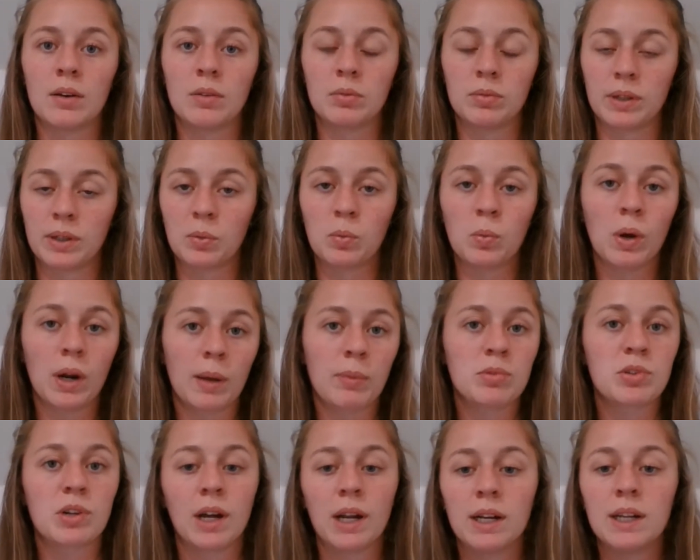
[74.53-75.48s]
like what I'm
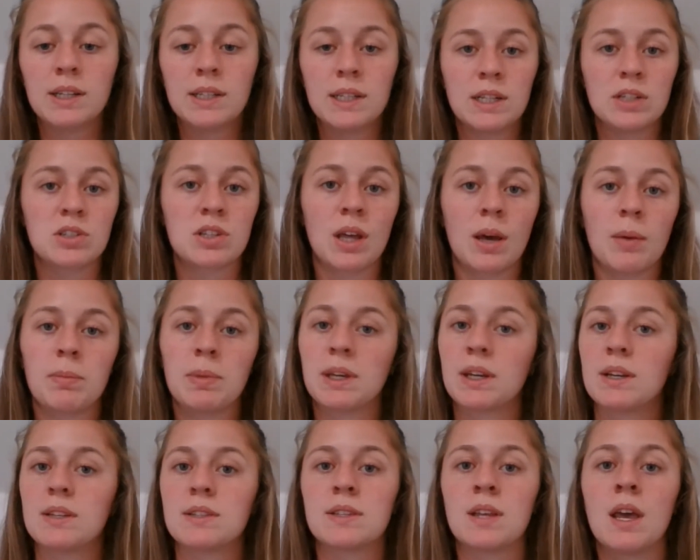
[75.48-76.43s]
trying to teach them,
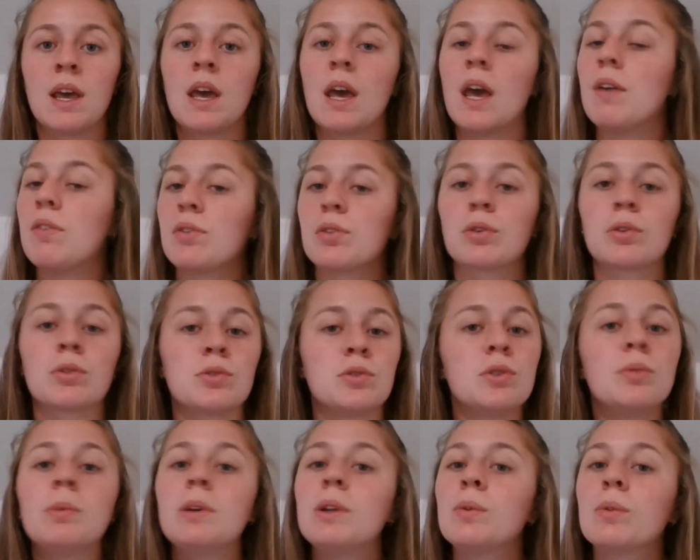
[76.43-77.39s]
because if you throw
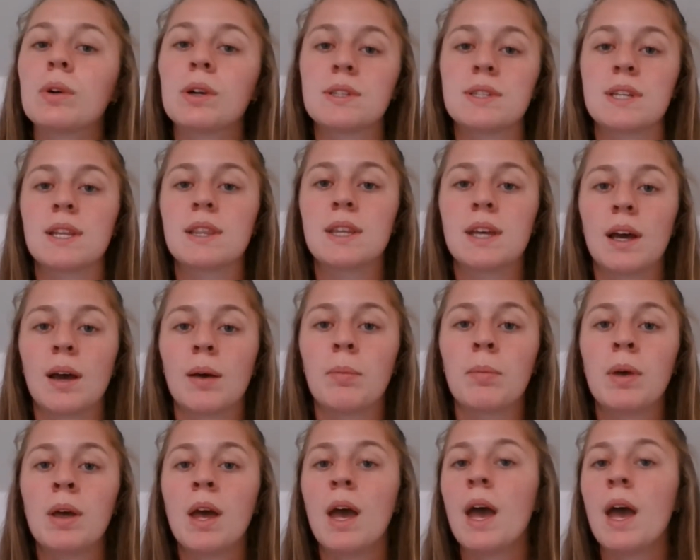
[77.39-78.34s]
too many words at them,